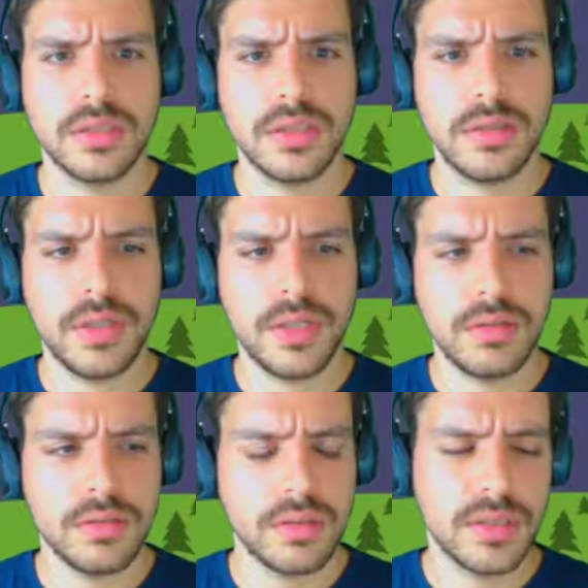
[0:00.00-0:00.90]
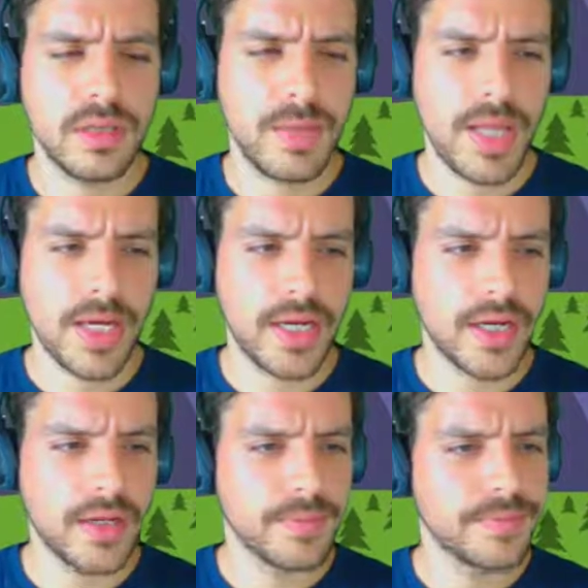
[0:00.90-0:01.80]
Oh no, I'm lagging.